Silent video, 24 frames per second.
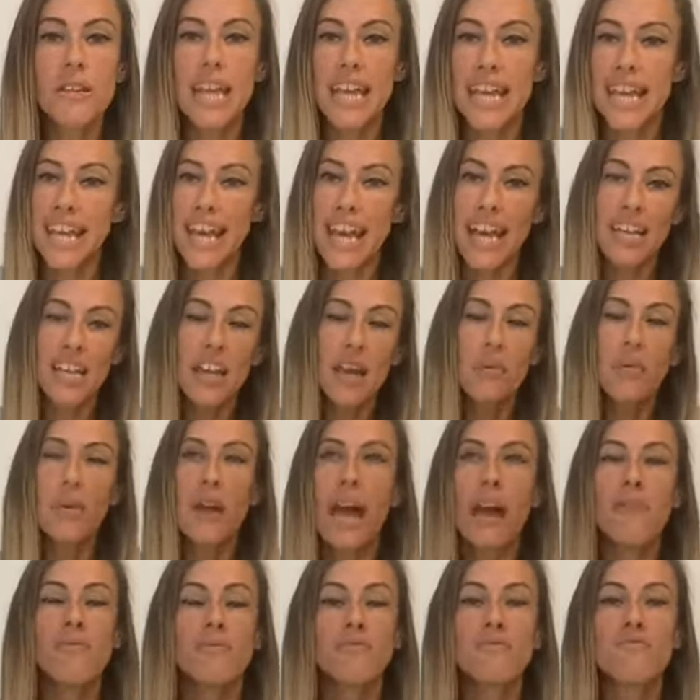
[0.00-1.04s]
Like, I know we
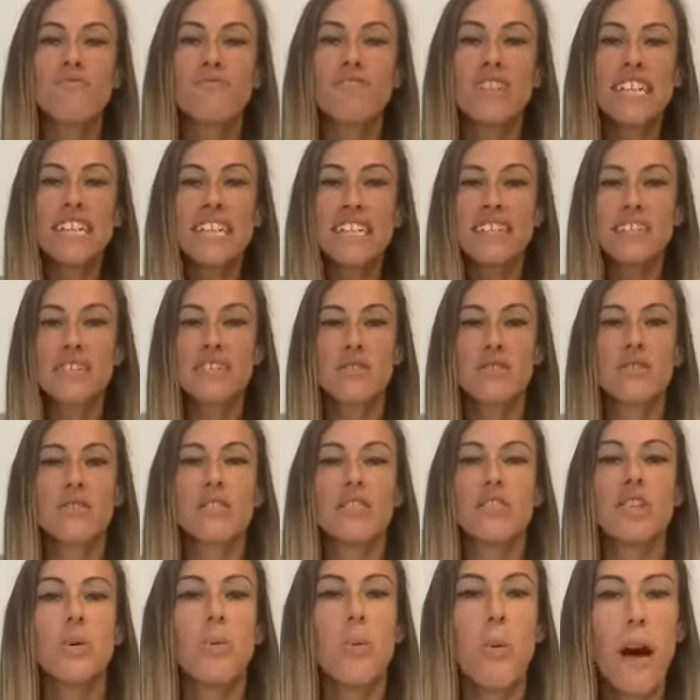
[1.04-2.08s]
haven't really
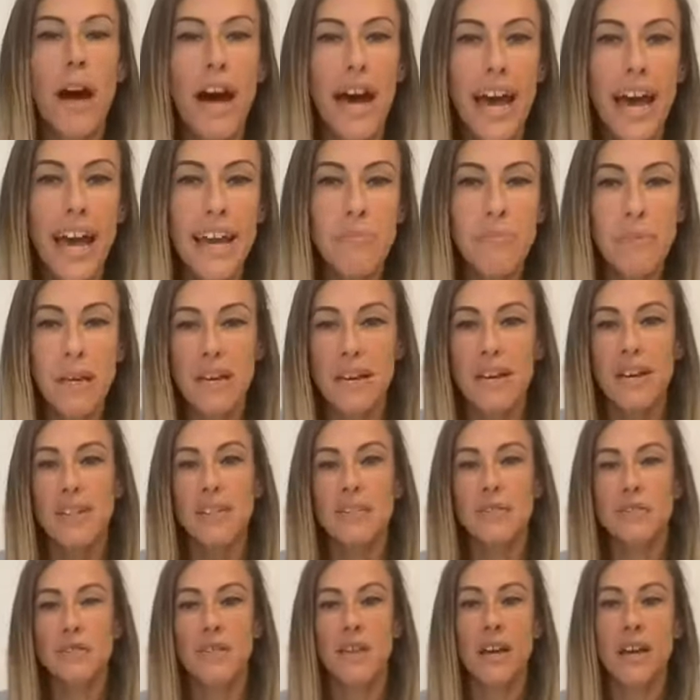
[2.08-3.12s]
discussed your why,
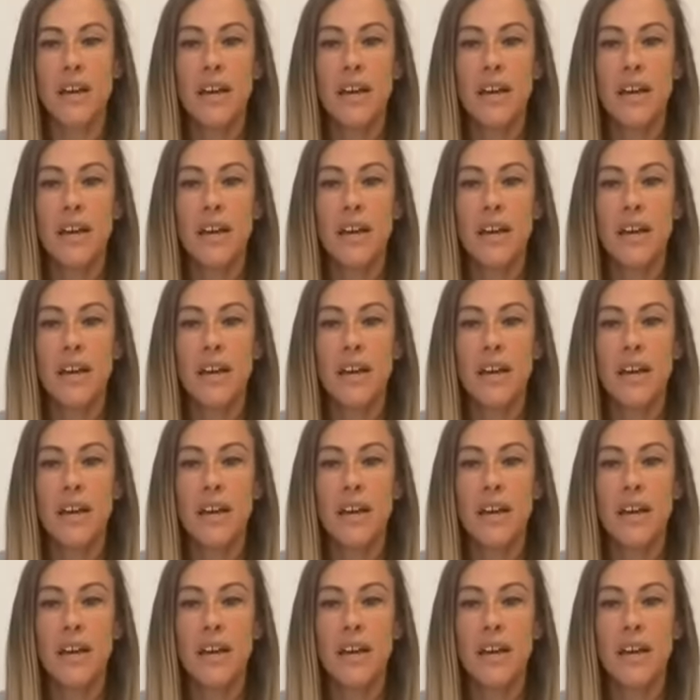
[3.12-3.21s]
because